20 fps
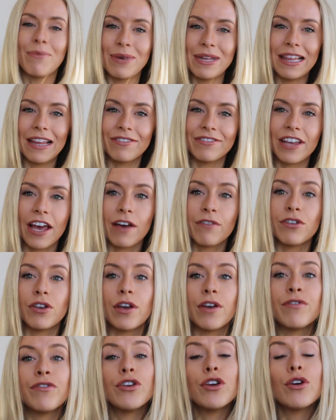We'd love to have
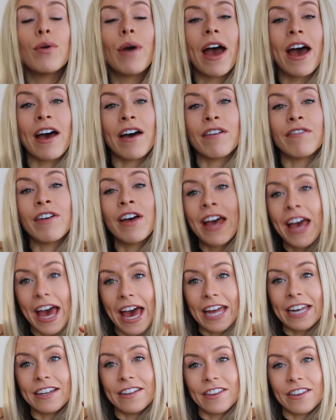you. If you have
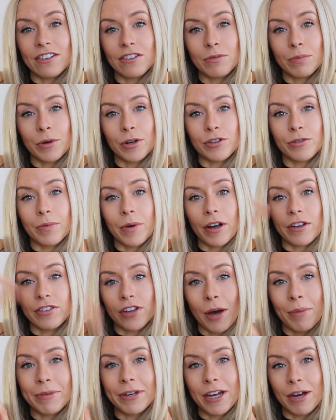any of these sports bras,
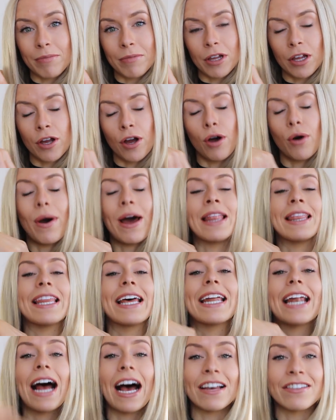comment down below and
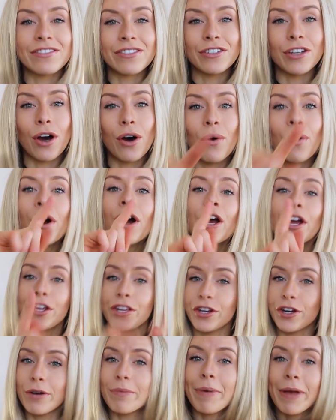let us know
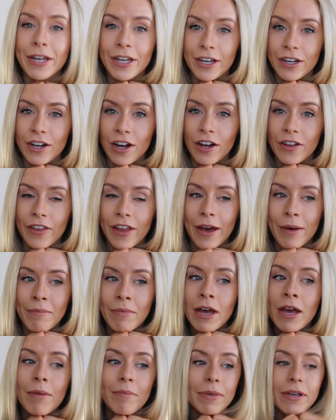your opinion on
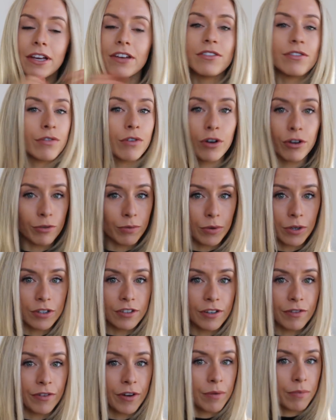them, because of course we're all
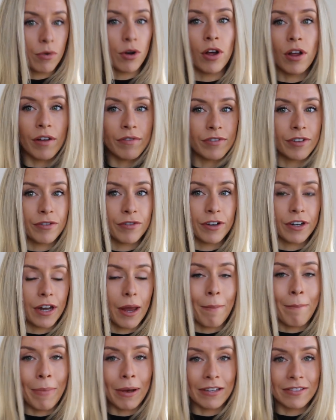different, we all have
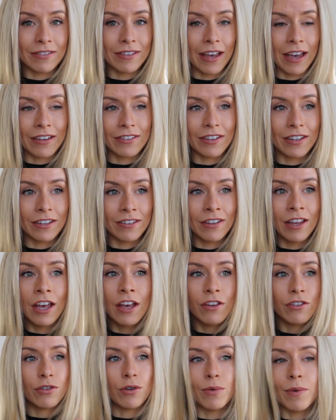different bust sizes,
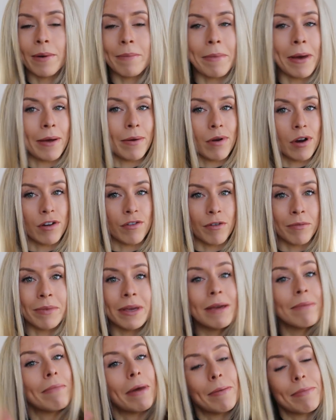so what might work for
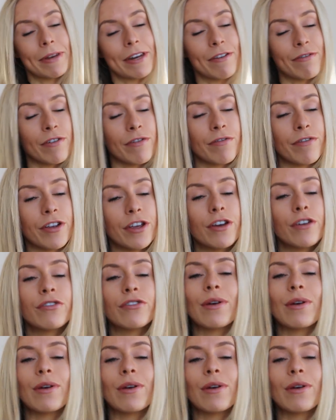me might be different for you.